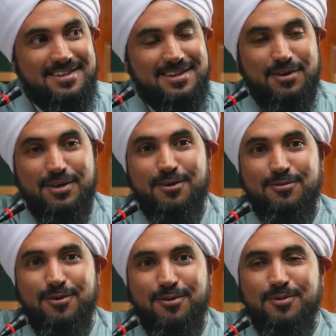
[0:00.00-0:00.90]
want to go
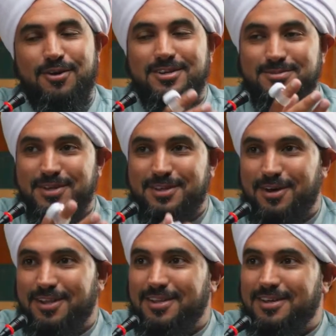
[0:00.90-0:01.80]
for Umrah? Speak to
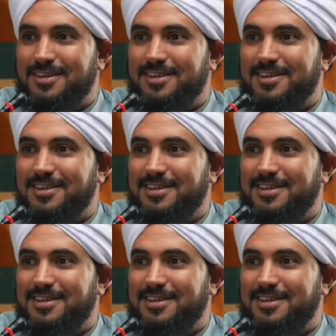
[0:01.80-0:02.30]
Allah.